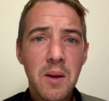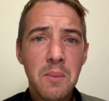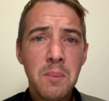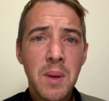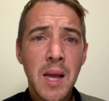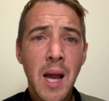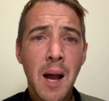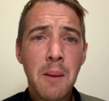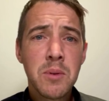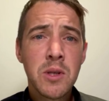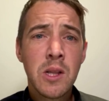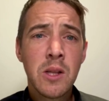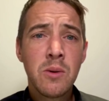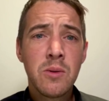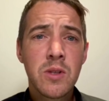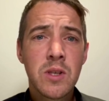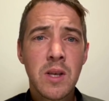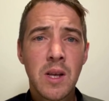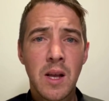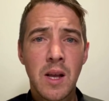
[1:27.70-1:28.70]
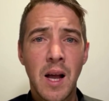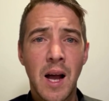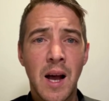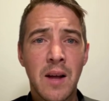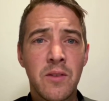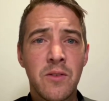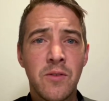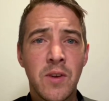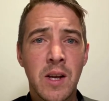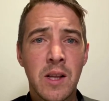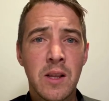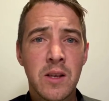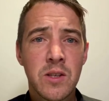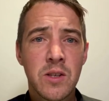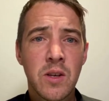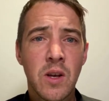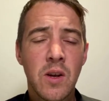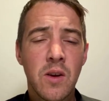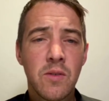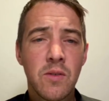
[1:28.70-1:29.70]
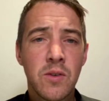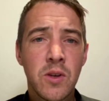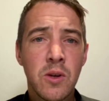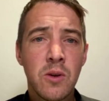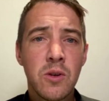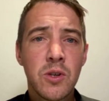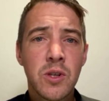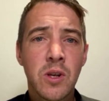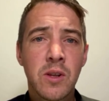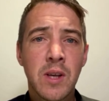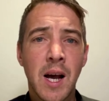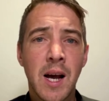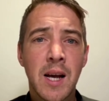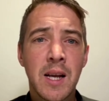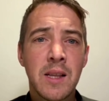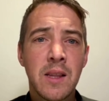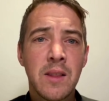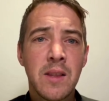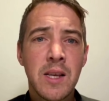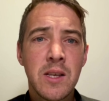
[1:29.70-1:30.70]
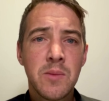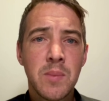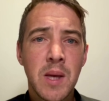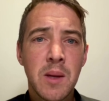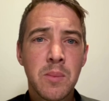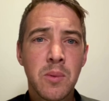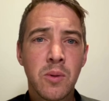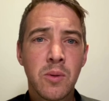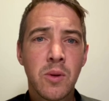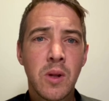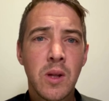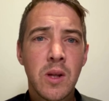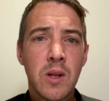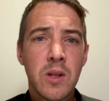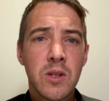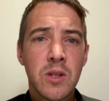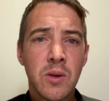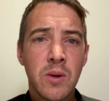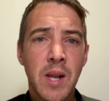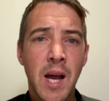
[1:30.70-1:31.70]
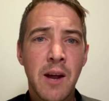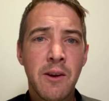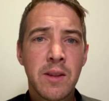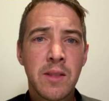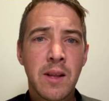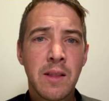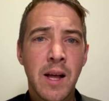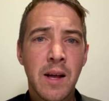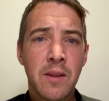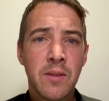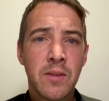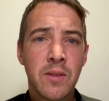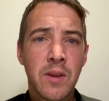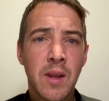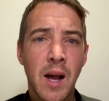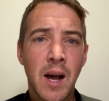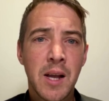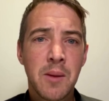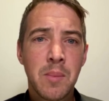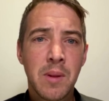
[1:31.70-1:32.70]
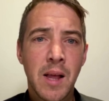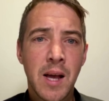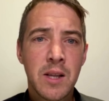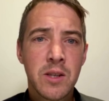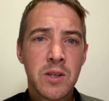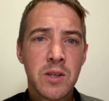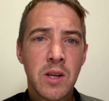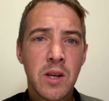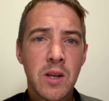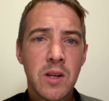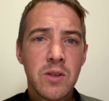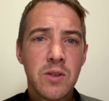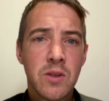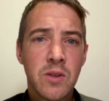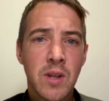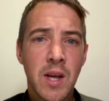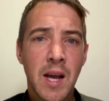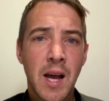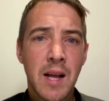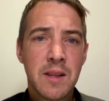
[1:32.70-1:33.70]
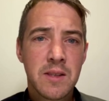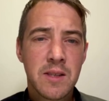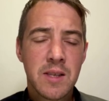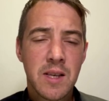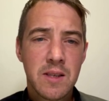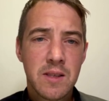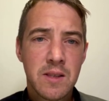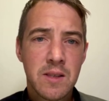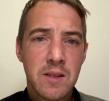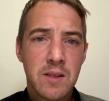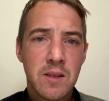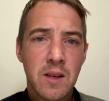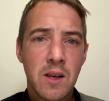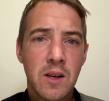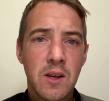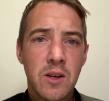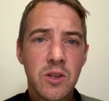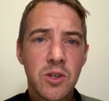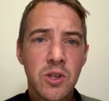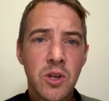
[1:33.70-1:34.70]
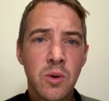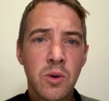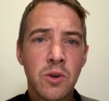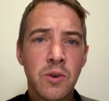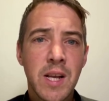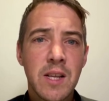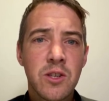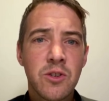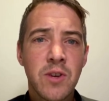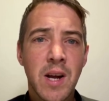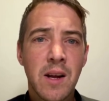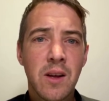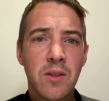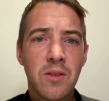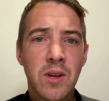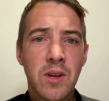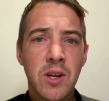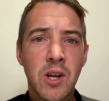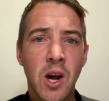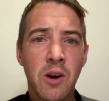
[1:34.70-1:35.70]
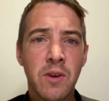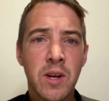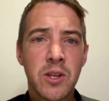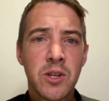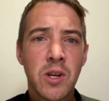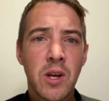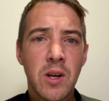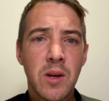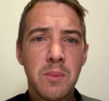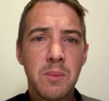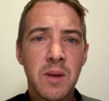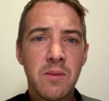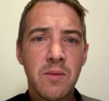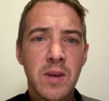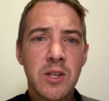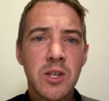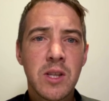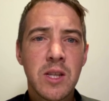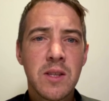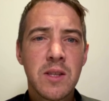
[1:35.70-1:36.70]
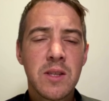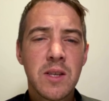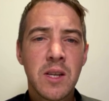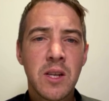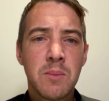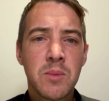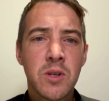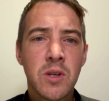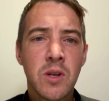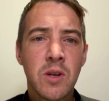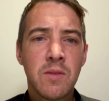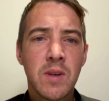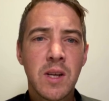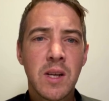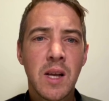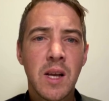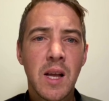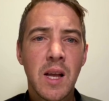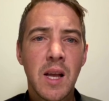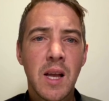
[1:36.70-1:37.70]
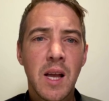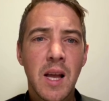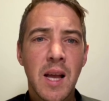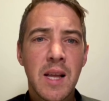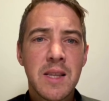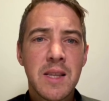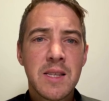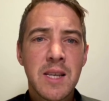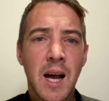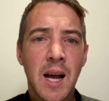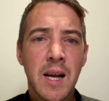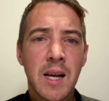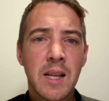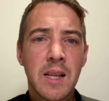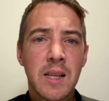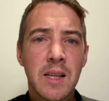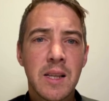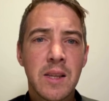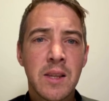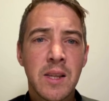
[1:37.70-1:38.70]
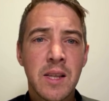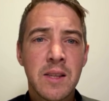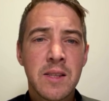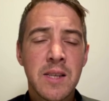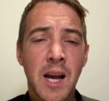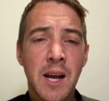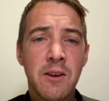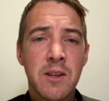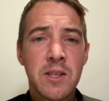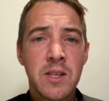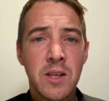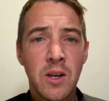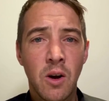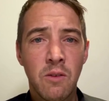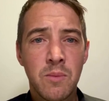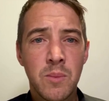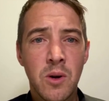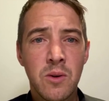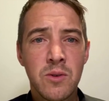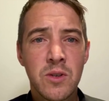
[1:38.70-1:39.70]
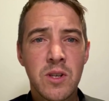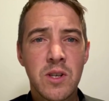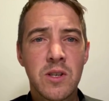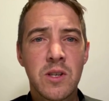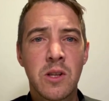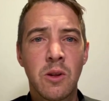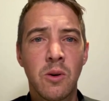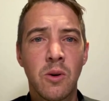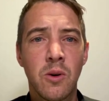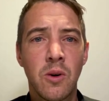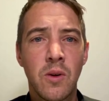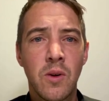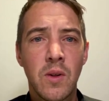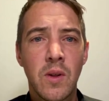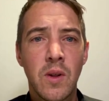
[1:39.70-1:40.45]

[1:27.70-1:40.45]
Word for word: Be absolute and fearless, for you shall guide these people to inherit the land I pledge to their ancestors. Show great strength and courage. Be vigilant in observing entire, the entirety of Moses' law.